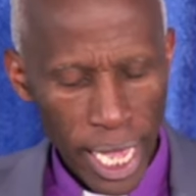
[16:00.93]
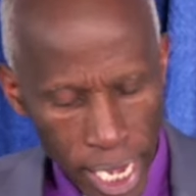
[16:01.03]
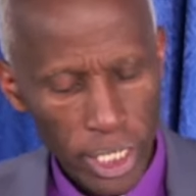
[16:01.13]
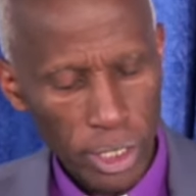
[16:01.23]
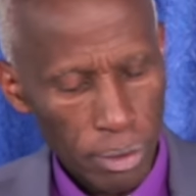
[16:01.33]

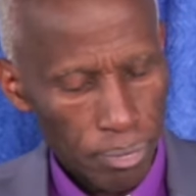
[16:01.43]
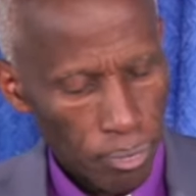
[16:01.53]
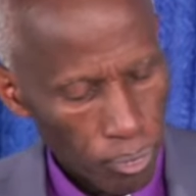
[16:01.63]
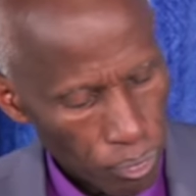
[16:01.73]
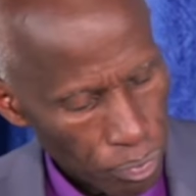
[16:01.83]
the heat
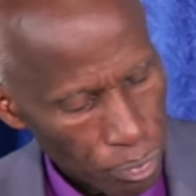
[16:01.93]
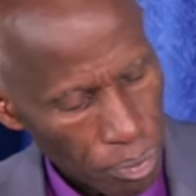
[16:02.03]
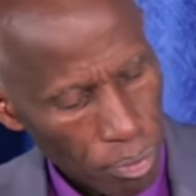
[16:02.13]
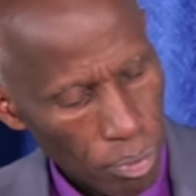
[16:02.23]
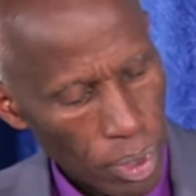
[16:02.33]

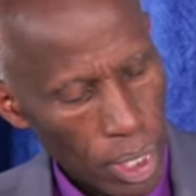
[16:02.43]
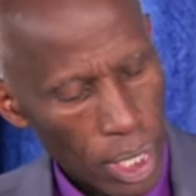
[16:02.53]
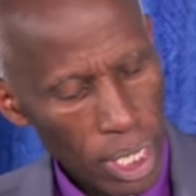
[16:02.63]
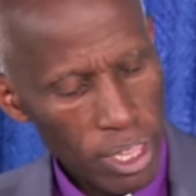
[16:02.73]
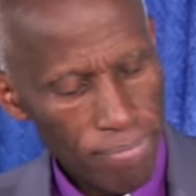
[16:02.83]

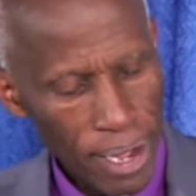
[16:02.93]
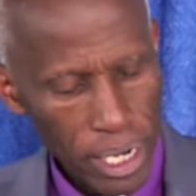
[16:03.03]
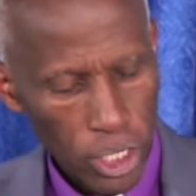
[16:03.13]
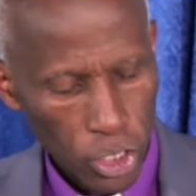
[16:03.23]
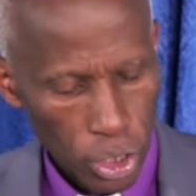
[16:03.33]
in the
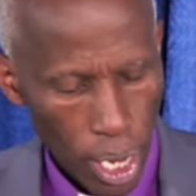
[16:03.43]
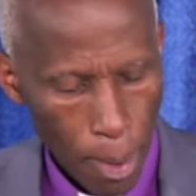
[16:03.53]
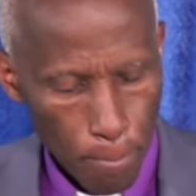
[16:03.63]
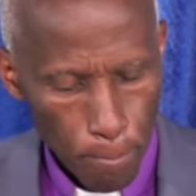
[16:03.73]
furnace